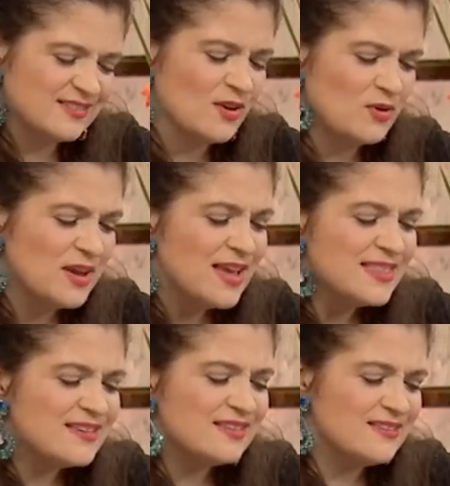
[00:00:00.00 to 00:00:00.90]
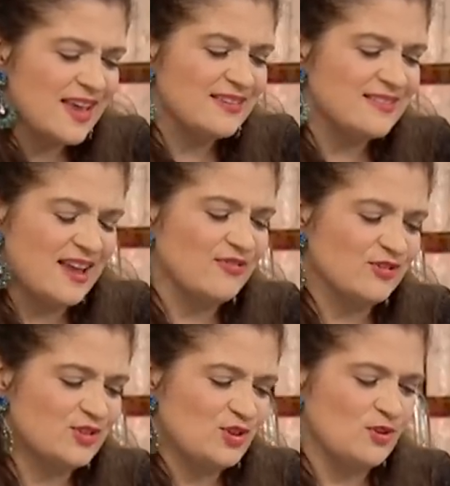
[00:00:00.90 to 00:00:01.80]
So this is a steak
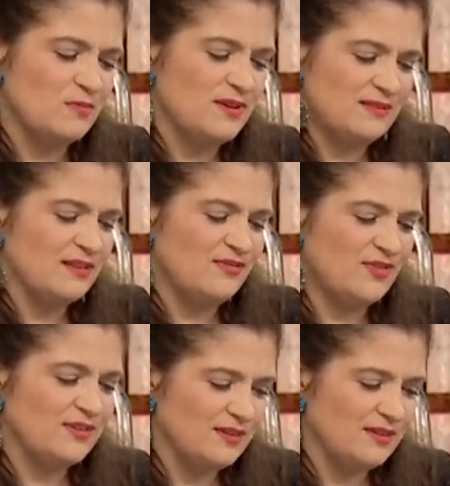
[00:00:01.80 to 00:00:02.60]
for two, but if you,